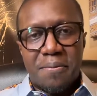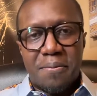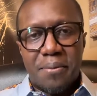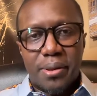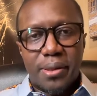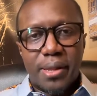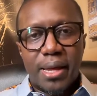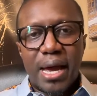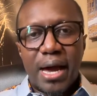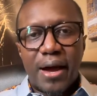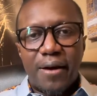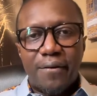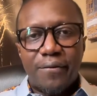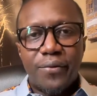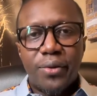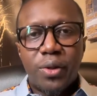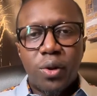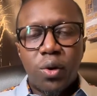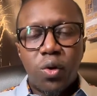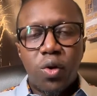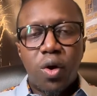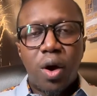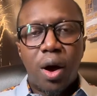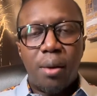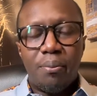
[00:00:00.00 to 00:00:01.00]
but they have
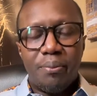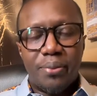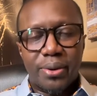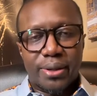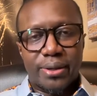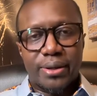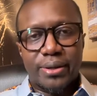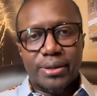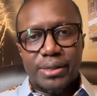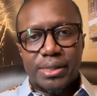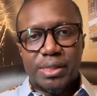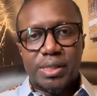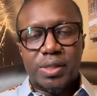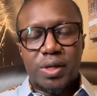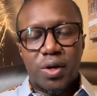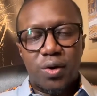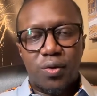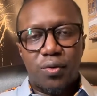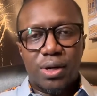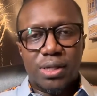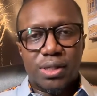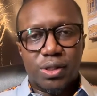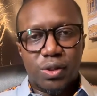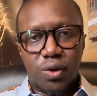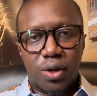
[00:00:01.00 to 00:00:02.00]
no competence
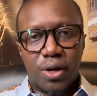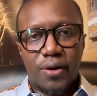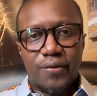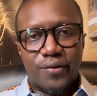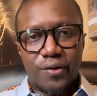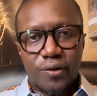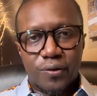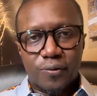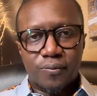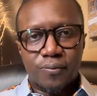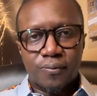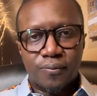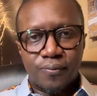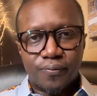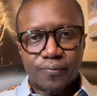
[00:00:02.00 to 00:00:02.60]
whatsoever.